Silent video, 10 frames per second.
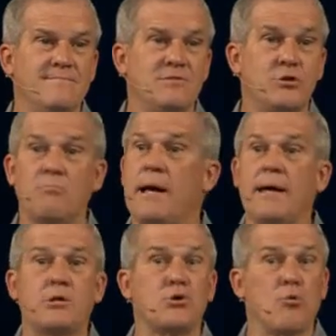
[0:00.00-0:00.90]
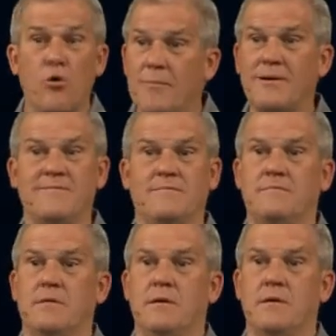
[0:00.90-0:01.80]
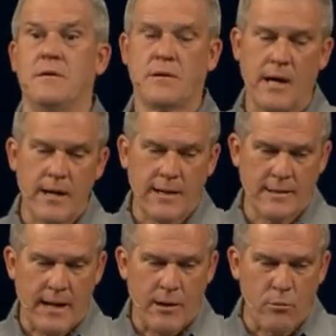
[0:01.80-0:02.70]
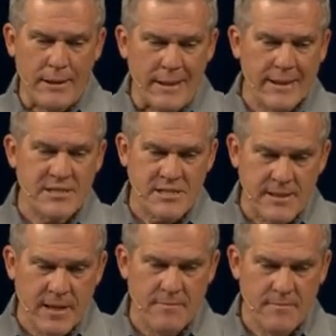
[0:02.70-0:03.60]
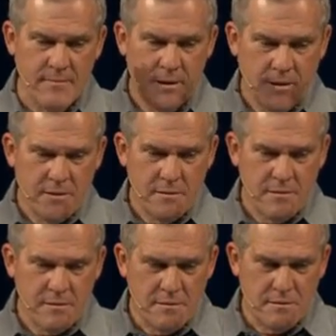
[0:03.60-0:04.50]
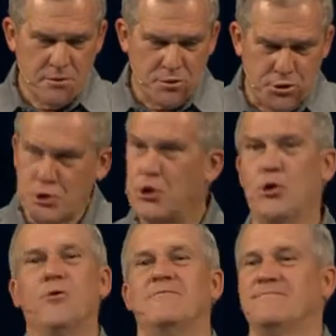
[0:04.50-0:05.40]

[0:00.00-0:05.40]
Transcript: it's your man, it's your woman. God, I, I release them to you.